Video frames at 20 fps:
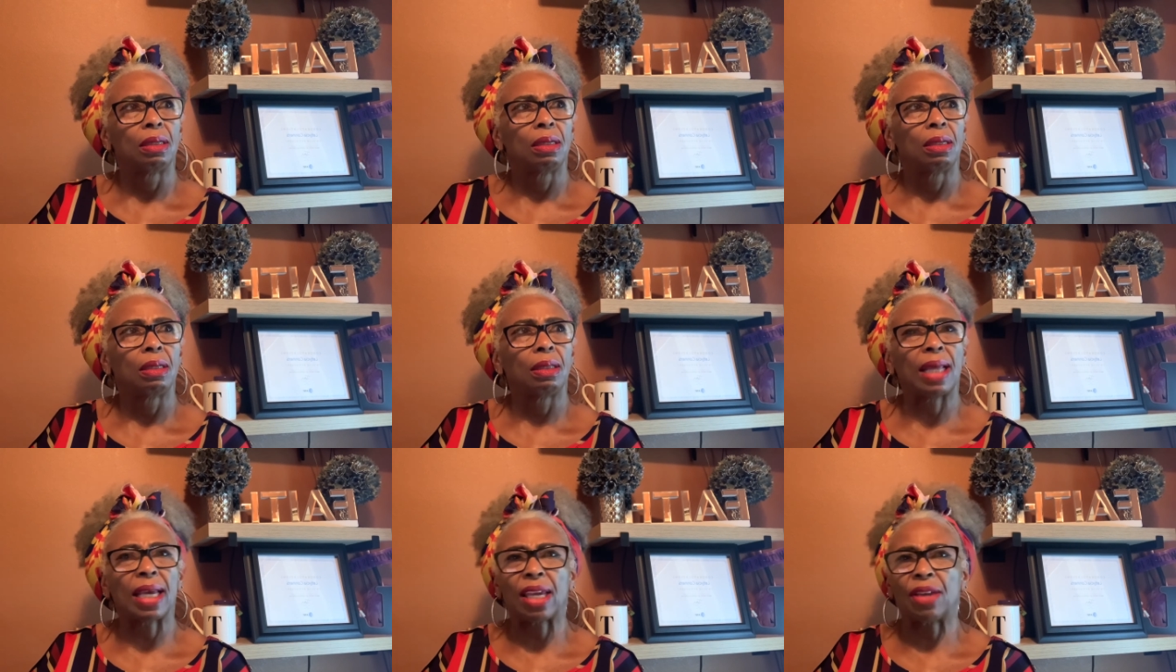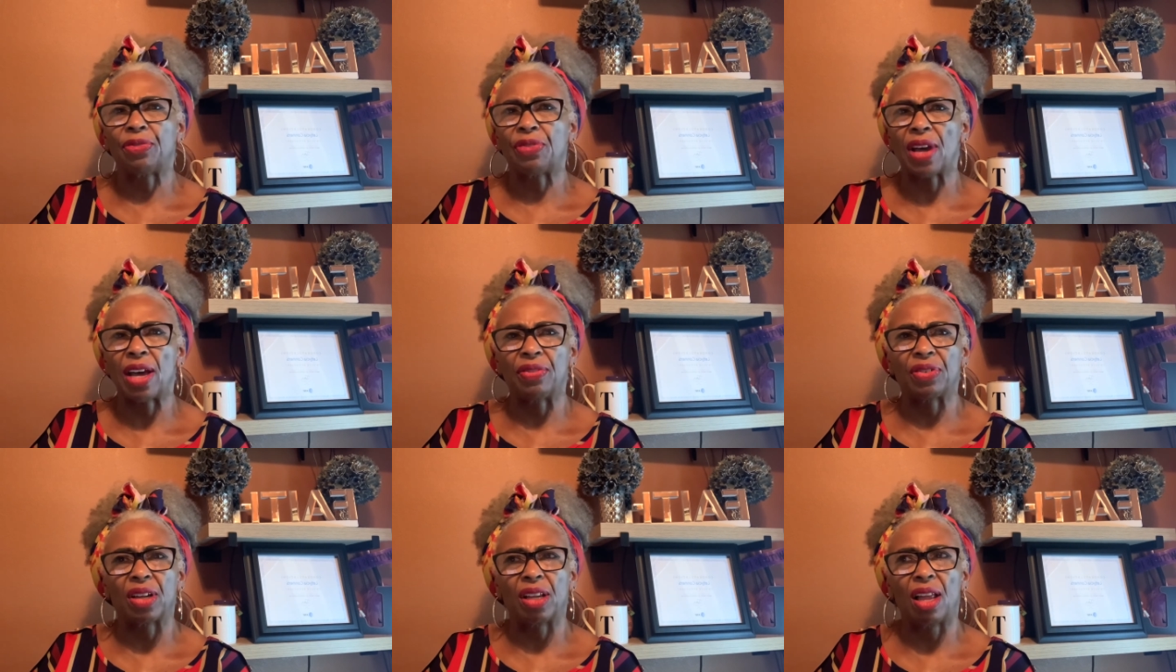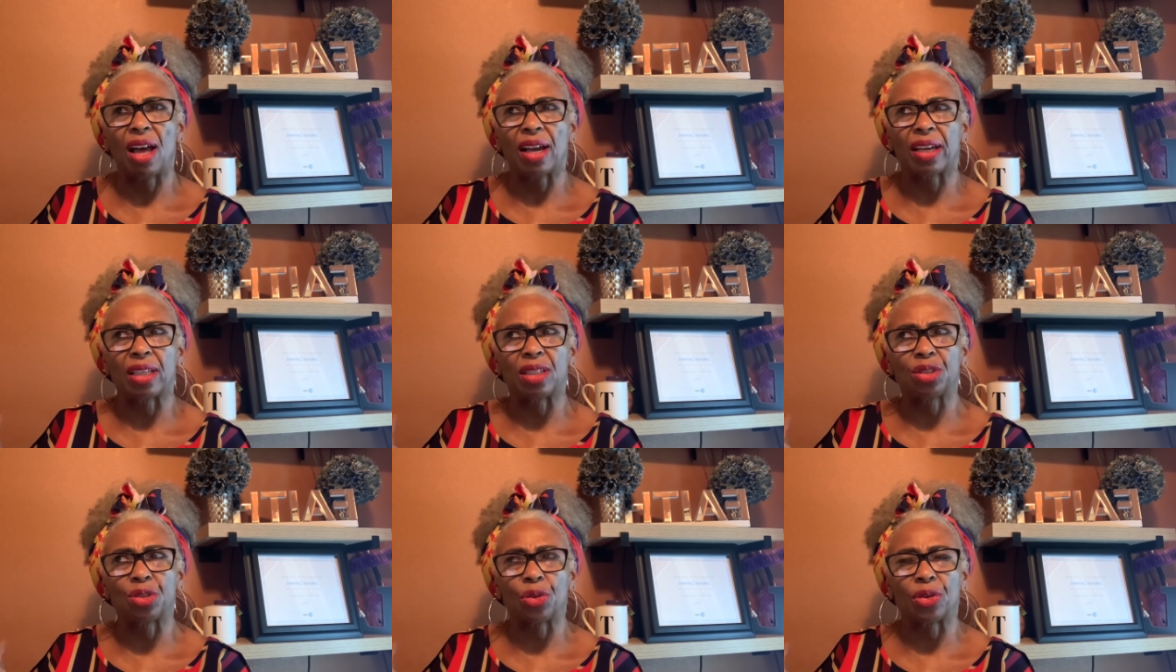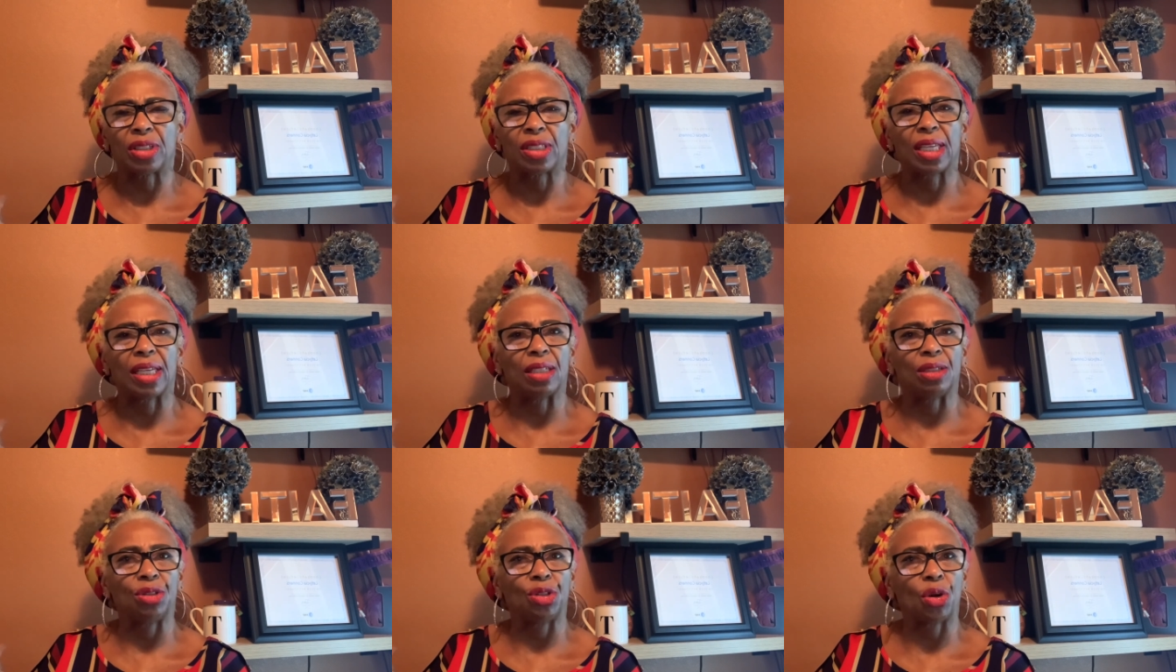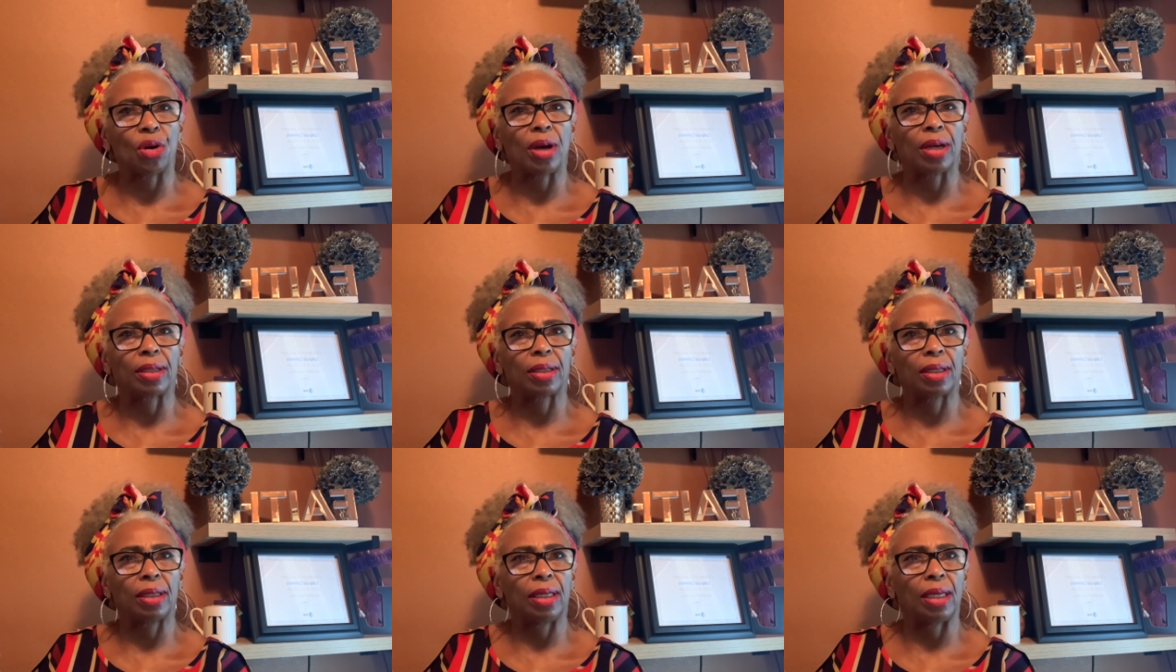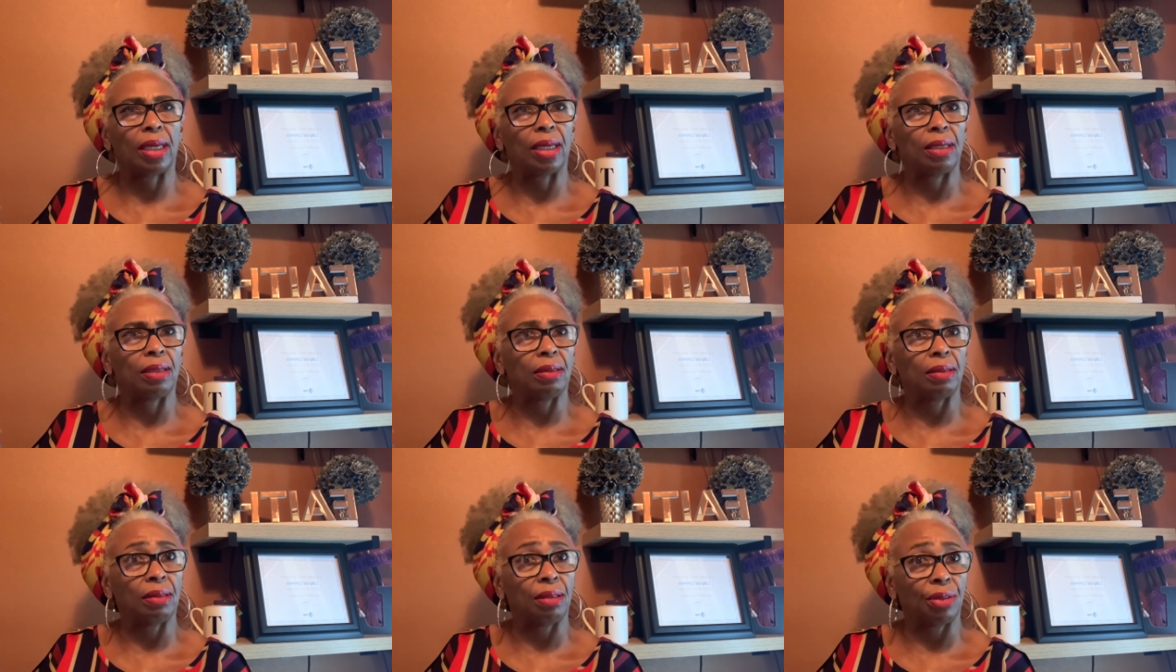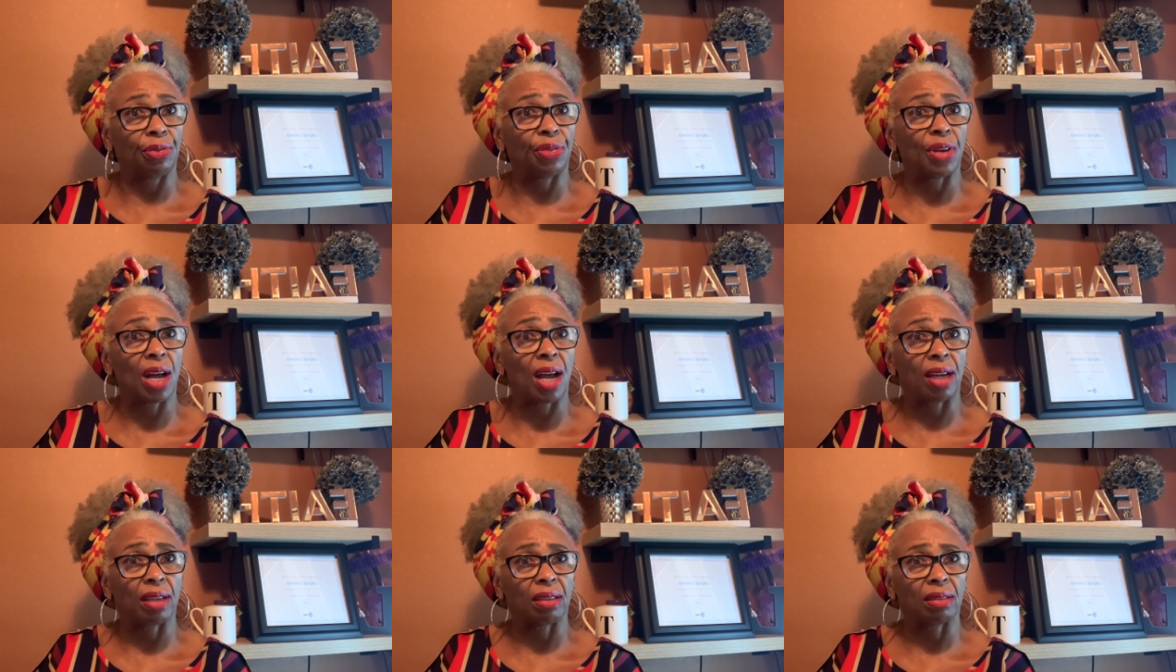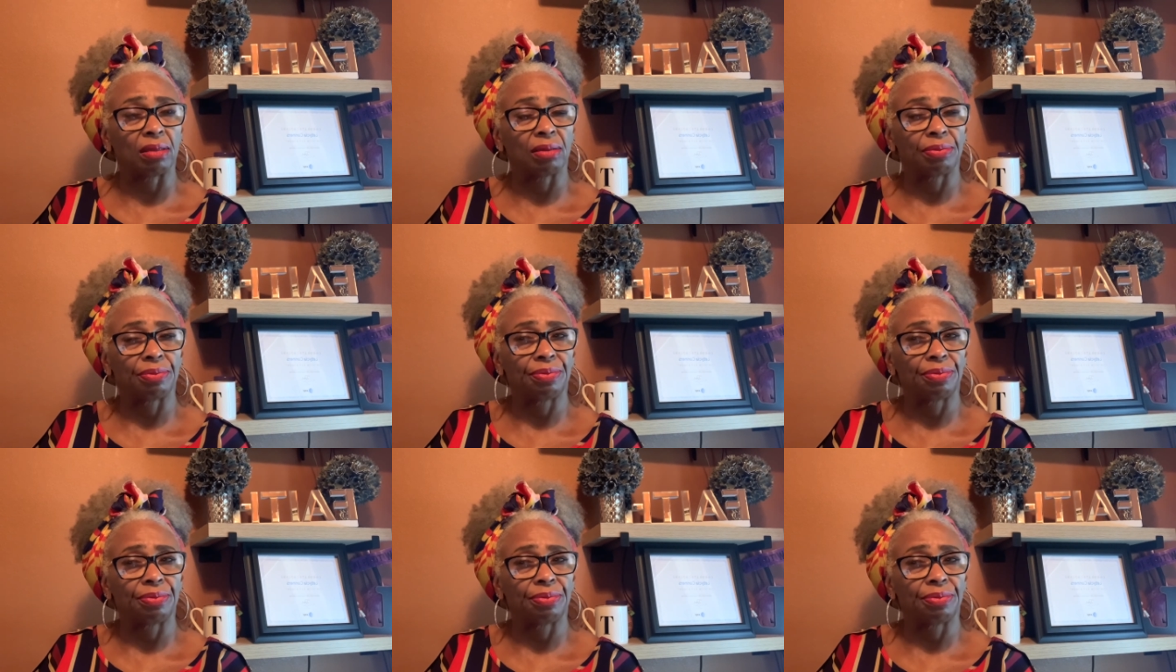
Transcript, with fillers: like at five o'clock, it starts getting dark in Nevada.